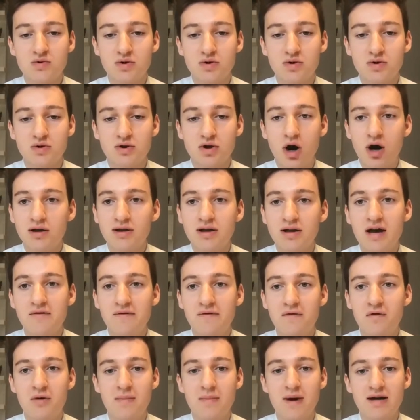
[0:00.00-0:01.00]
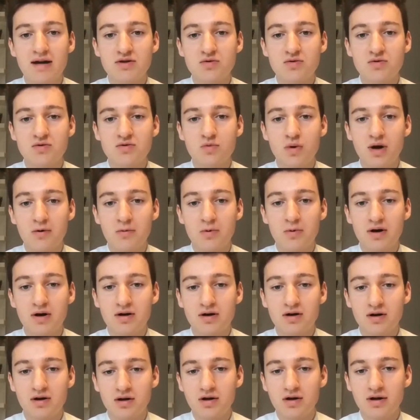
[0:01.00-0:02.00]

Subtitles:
to an online format where we're